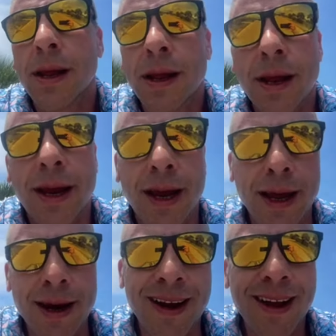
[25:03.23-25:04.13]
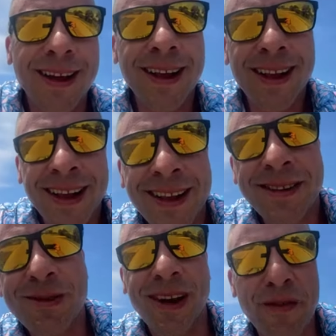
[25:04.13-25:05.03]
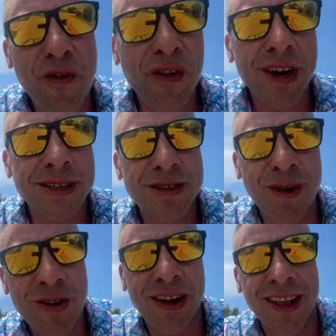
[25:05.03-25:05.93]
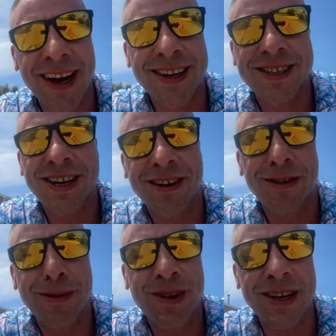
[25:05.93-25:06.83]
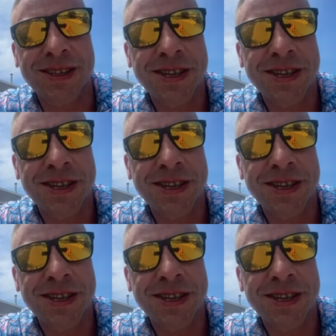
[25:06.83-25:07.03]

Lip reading: And we'll have a fucking smoking lounge here on the beach.